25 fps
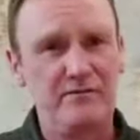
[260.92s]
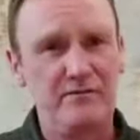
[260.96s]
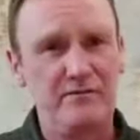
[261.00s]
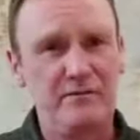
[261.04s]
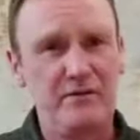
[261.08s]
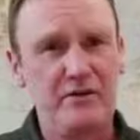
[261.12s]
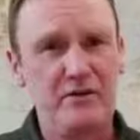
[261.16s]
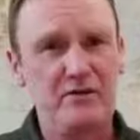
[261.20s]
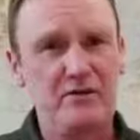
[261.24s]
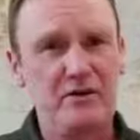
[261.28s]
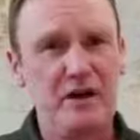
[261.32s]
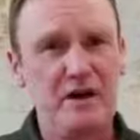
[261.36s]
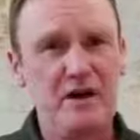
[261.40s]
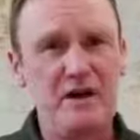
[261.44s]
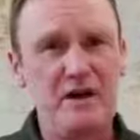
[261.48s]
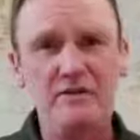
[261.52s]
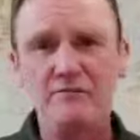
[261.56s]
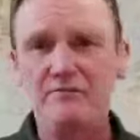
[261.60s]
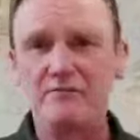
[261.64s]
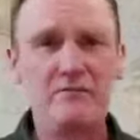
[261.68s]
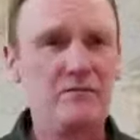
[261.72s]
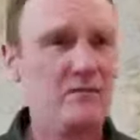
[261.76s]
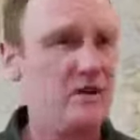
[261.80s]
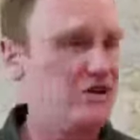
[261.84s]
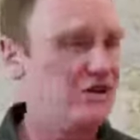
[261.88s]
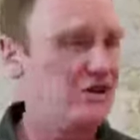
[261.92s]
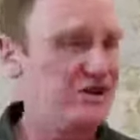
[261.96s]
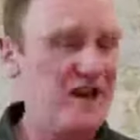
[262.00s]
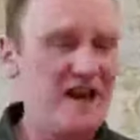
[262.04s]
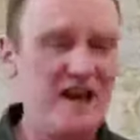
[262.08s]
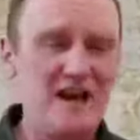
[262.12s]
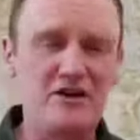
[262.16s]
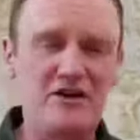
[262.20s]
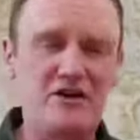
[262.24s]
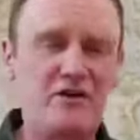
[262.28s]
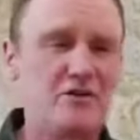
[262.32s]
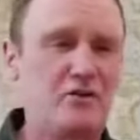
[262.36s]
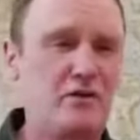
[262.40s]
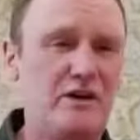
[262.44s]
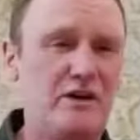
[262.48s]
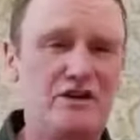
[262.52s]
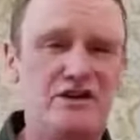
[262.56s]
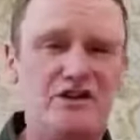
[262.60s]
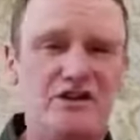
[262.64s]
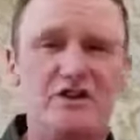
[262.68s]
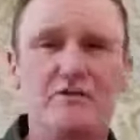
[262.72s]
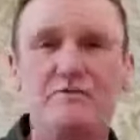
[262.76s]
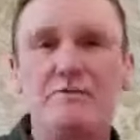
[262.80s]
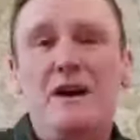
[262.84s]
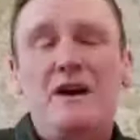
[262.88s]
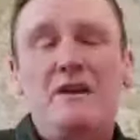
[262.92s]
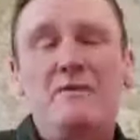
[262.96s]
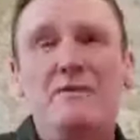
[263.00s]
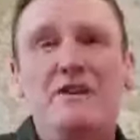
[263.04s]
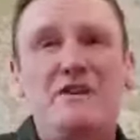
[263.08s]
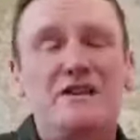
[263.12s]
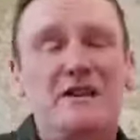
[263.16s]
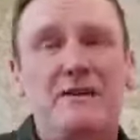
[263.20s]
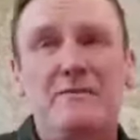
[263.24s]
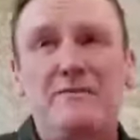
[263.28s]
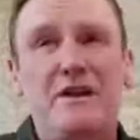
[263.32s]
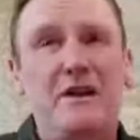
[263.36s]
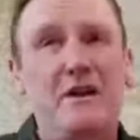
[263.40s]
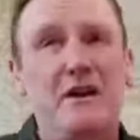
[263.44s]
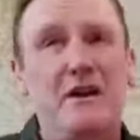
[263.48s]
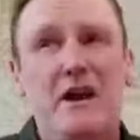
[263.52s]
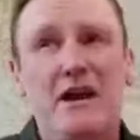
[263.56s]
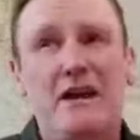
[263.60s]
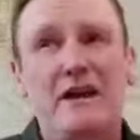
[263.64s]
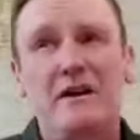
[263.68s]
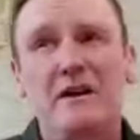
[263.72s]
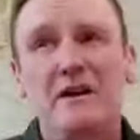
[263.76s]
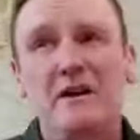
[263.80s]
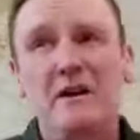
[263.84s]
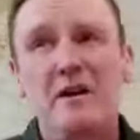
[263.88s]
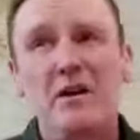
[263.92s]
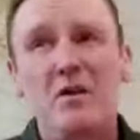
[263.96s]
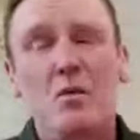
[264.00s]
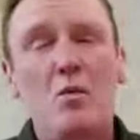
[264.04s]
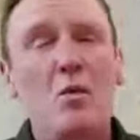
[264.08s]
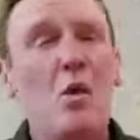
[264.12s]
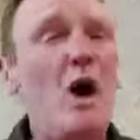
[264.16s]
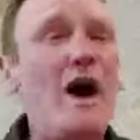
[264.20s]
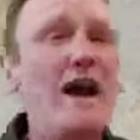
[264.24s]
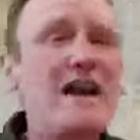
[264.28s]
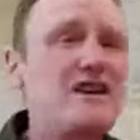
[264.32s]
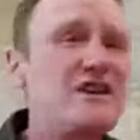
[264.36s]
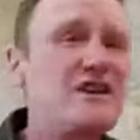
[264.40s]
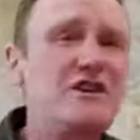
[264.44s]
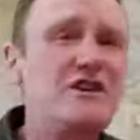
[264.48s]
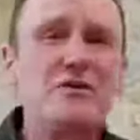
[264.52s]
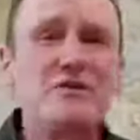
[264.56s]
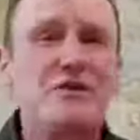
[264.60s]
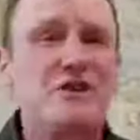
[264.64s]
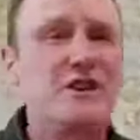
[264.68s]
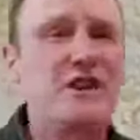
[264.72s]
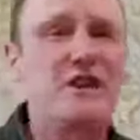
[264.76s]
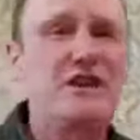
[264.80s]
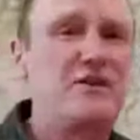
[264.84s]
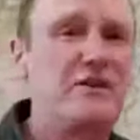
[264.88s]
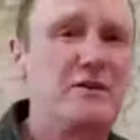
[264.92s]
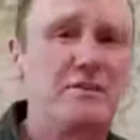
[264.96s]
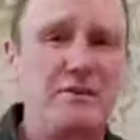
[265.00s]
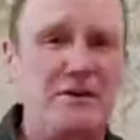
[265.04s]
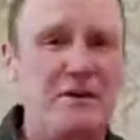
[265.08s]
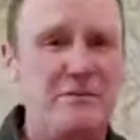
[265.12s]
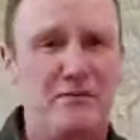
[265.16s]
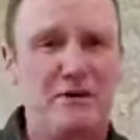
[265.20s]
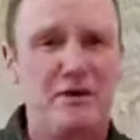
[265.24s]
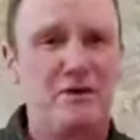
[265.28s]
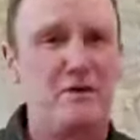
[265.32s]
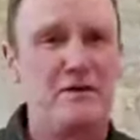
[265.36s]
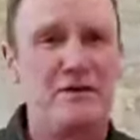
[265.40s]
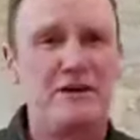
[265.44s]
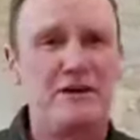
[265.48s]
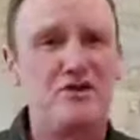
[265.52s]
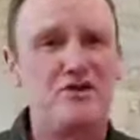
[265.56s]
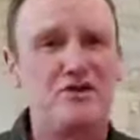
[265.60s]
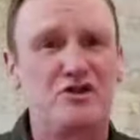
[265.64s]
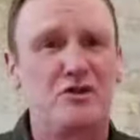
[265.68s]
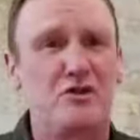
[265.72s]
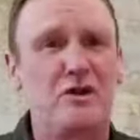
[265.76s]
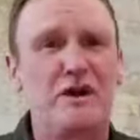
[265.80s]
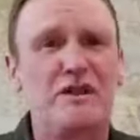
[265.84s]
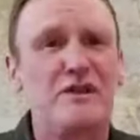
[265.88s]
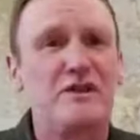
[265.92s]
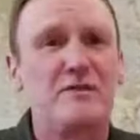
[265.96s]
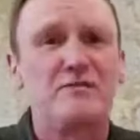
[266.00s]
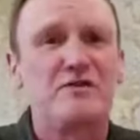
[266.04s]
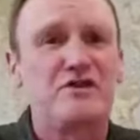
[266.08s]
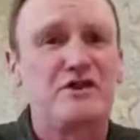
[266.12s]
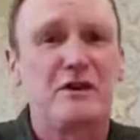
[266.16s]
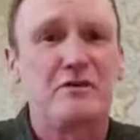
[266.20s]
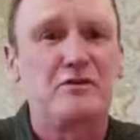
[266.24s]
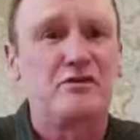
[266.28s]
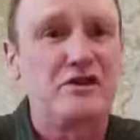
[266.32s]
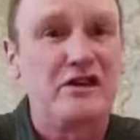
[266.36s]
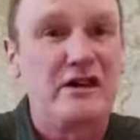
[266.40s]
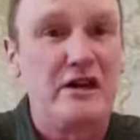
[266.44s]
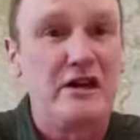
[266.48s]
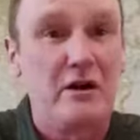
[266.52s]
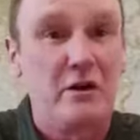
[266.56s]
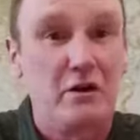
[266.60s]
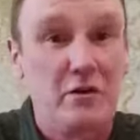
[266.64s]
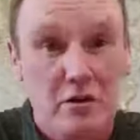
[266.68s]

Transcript: Okay? A standard question may be something like, why do you think that people are enjoying themselves here?